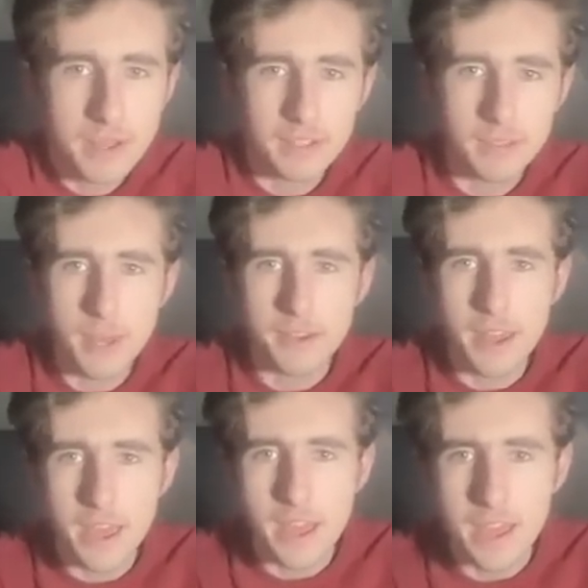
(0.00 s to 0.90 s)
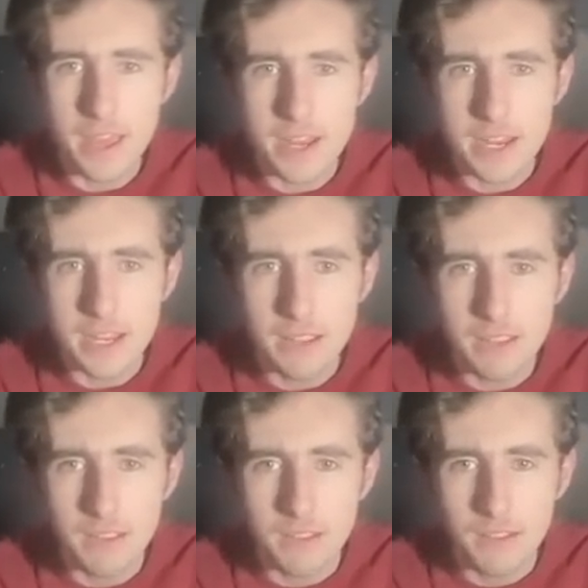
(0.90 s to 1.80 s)
Command A
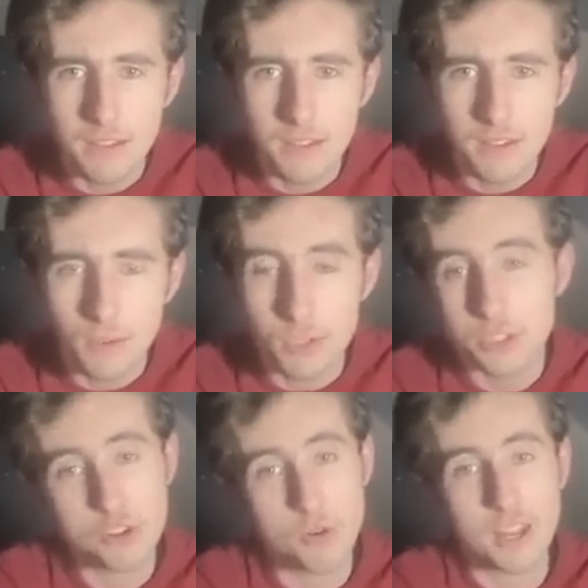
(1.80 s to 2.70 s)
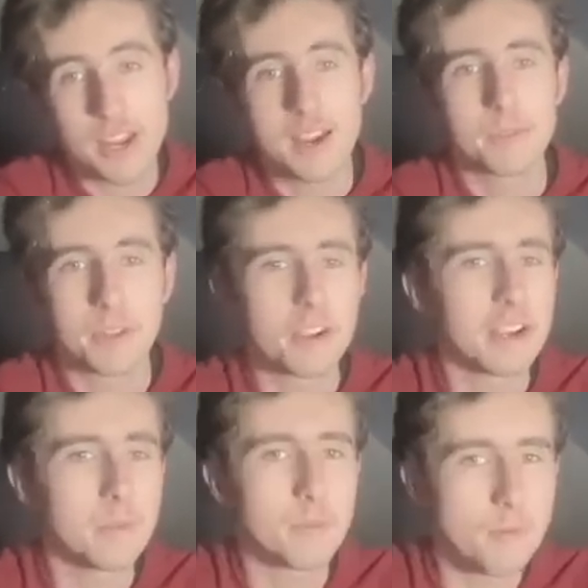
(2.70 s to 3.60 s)
or Control A. I'm
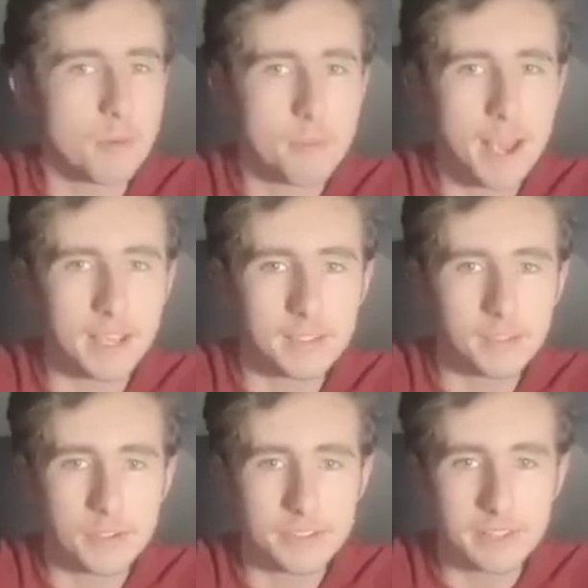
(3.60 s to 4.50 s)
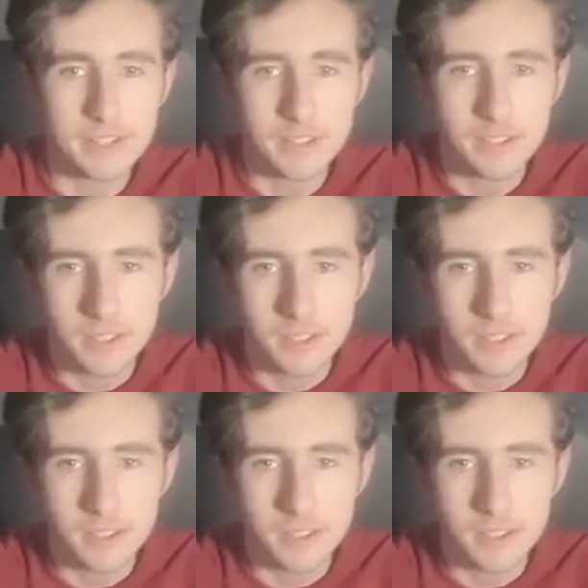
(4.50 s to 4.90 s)
sorry, I'm, I'm on Mac, obviously.